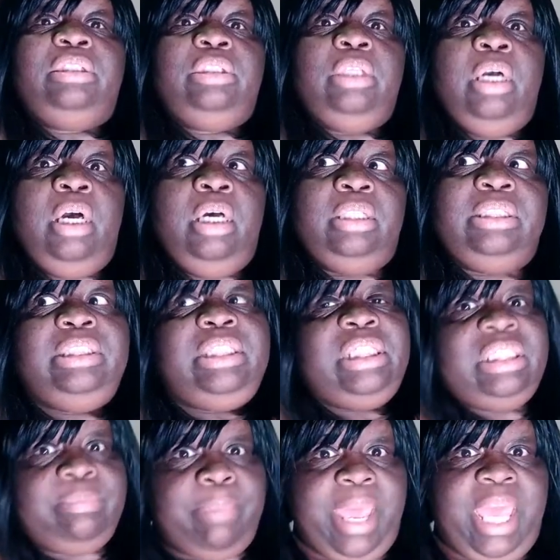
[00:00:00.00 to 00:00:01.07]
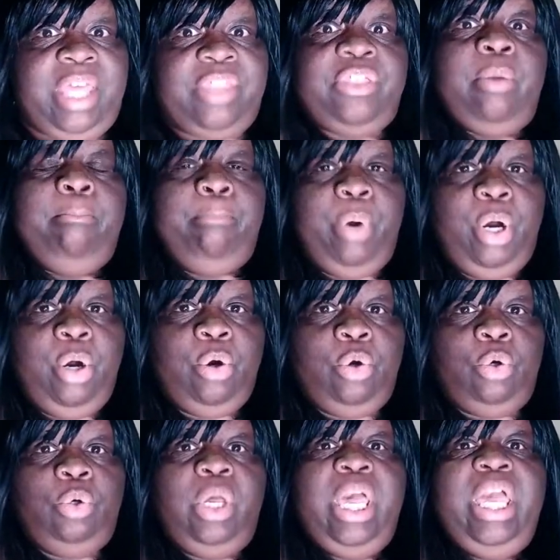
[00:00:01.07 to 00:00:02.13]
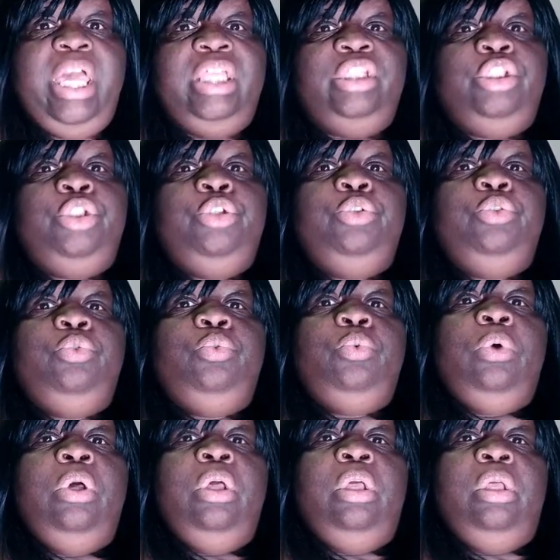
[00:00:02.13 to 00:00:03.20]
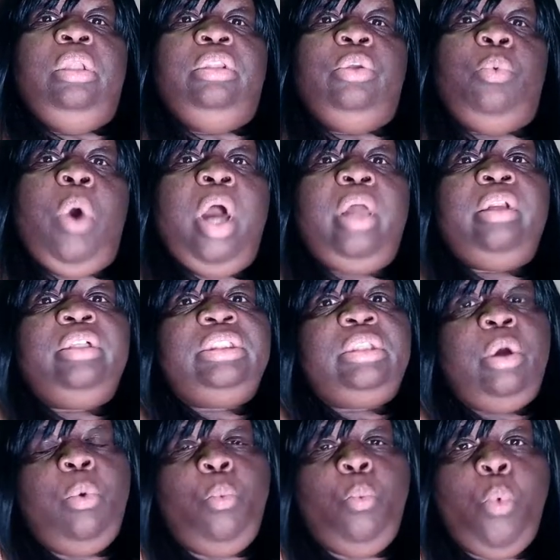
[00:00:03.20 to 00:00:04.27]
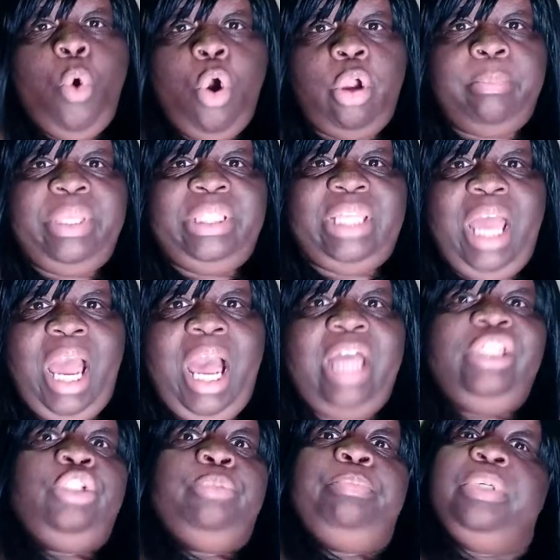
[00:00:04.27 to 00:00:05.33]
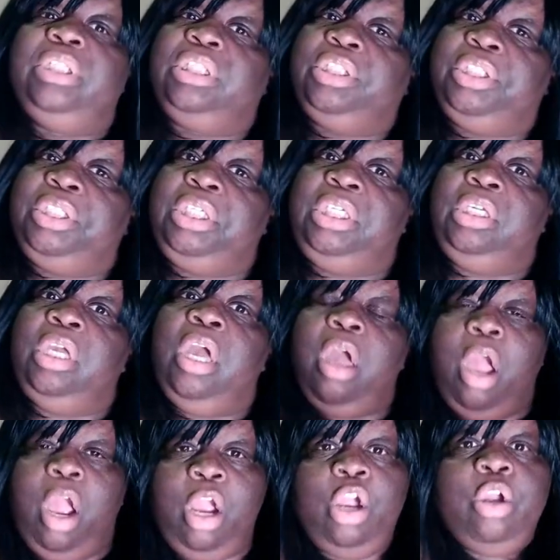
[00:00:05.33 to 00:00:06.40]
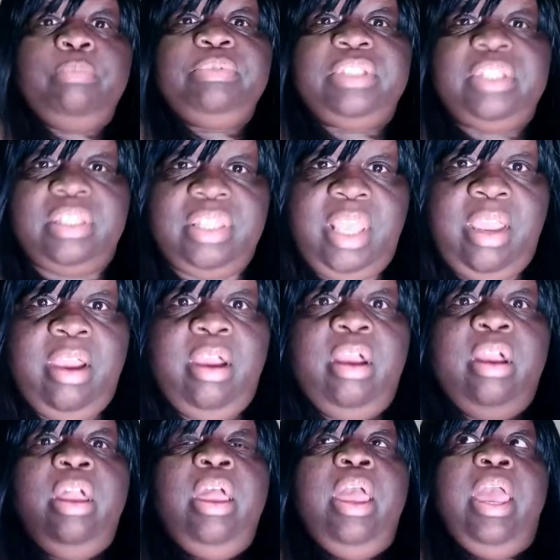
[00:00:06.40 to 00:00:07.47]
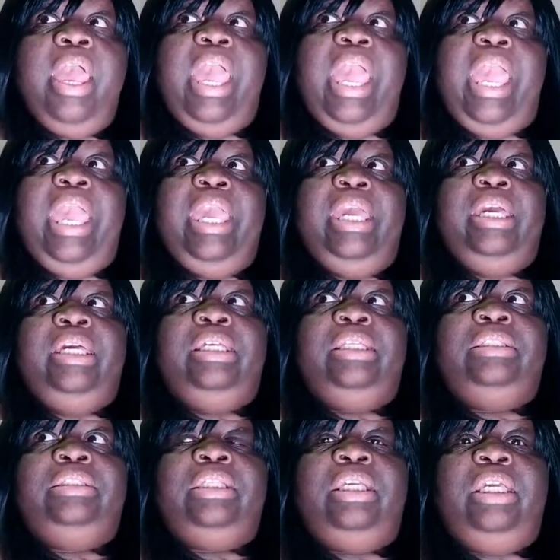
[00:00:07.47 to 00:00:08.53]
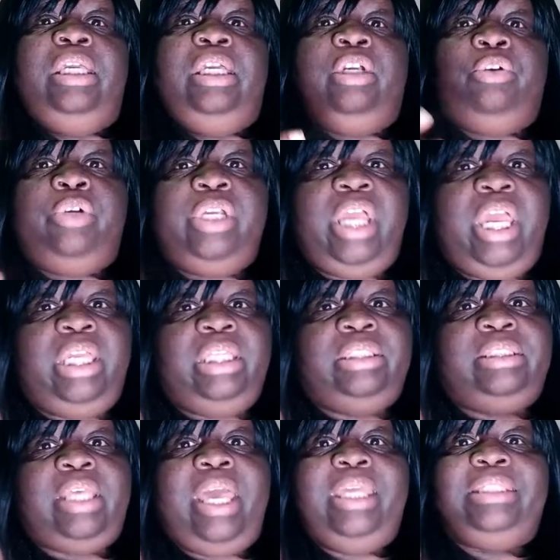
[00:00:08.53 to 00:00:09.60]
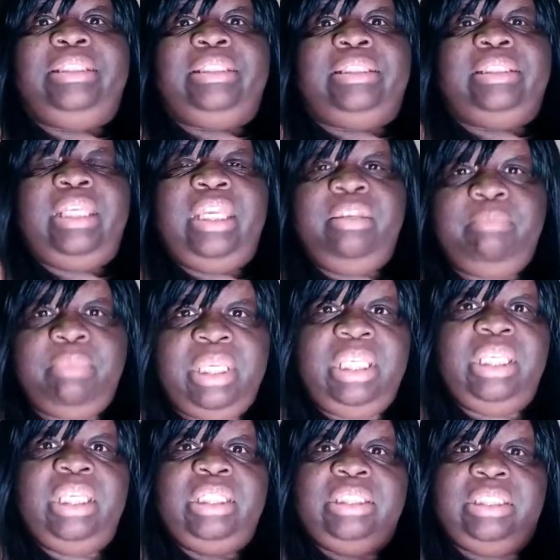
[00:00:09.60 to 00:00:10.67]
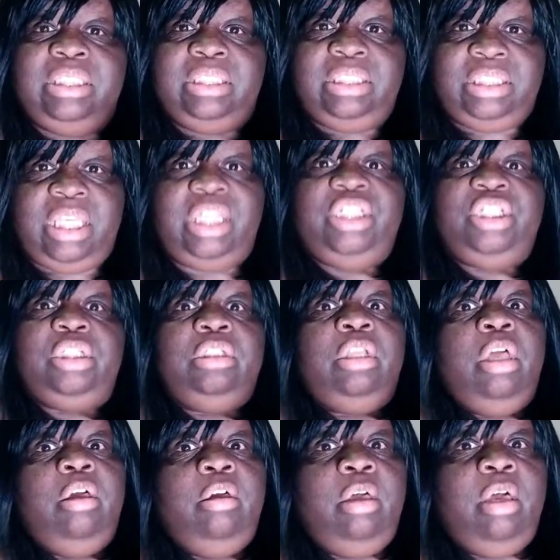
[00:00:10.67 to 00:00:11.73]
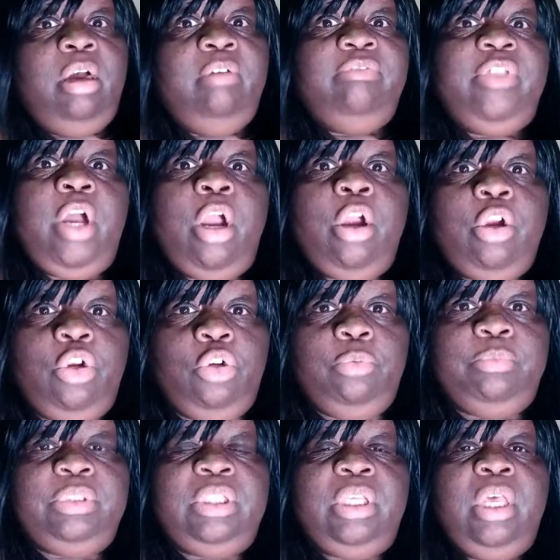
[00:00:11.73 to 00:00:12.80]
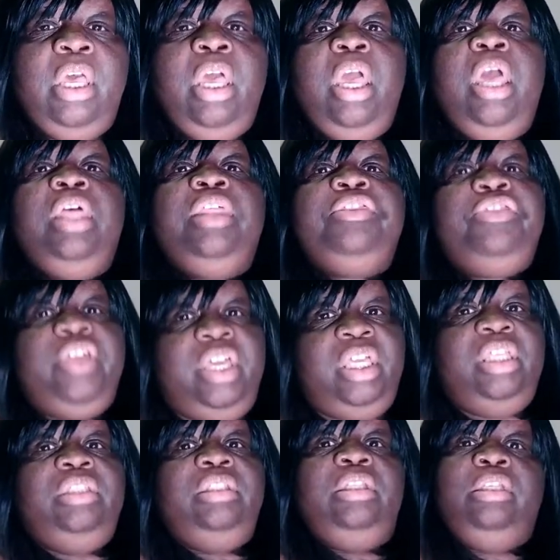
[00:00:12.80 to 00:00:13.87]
sitz bath bowl, and the water is warm and hot. You put the herbs in there and it creates a steaming sensation of the herbs. Then